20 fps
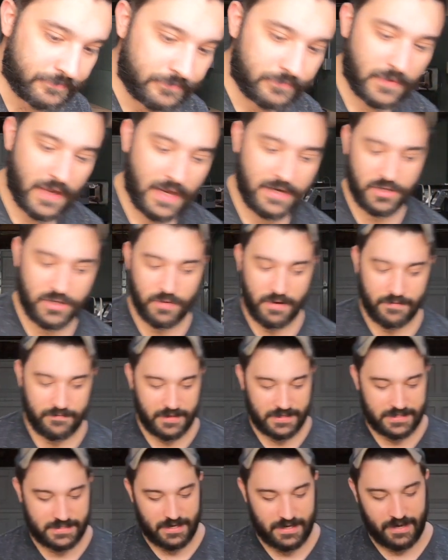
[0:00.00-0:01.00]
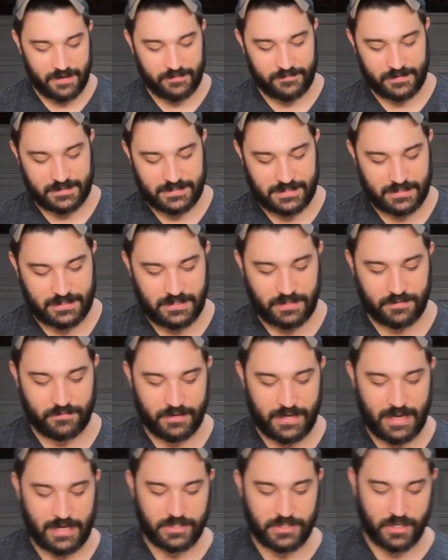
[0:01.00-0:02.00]
I do have this knife at
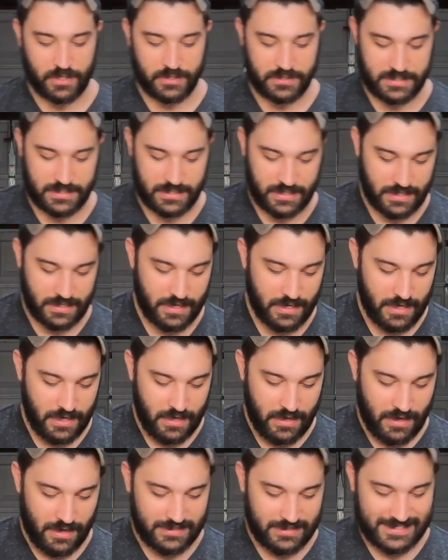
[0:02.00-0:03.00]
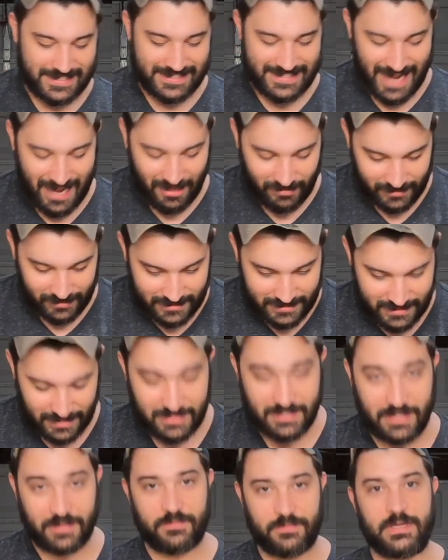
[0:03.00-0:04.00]
63 HRC, a solid
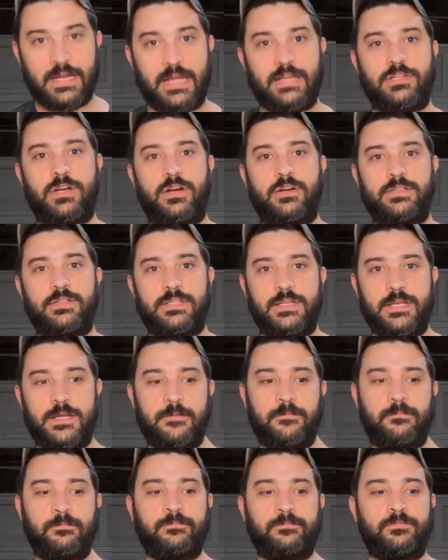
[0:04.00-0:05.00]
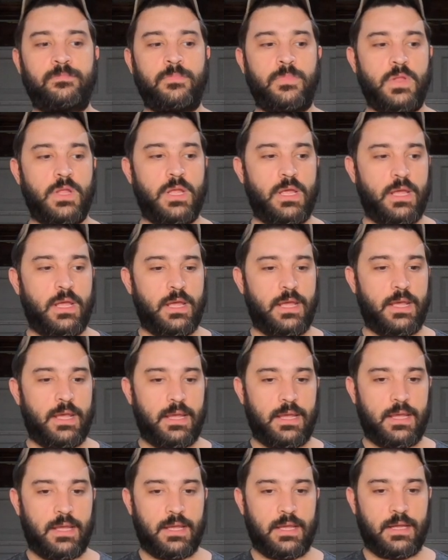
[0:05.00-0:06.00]
63 HRC.
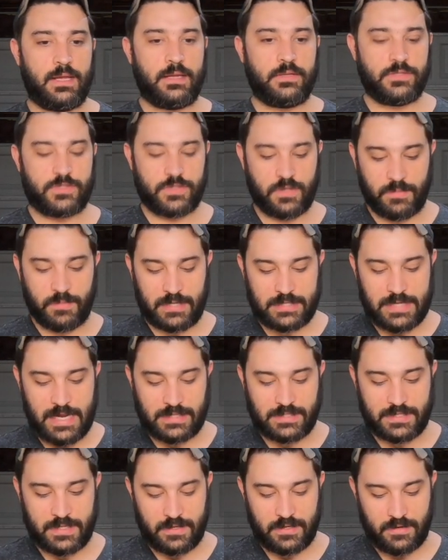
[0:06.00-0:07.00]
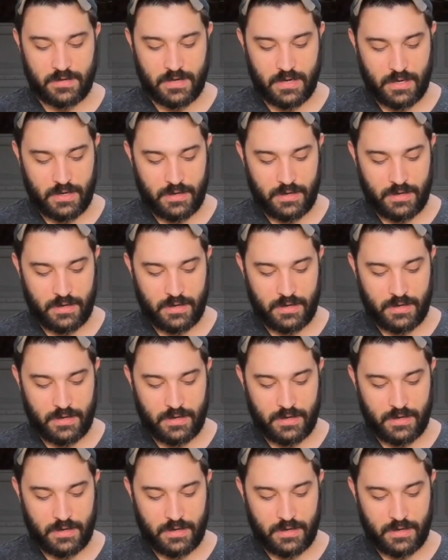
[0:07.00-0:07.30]
And so I'm going to test it.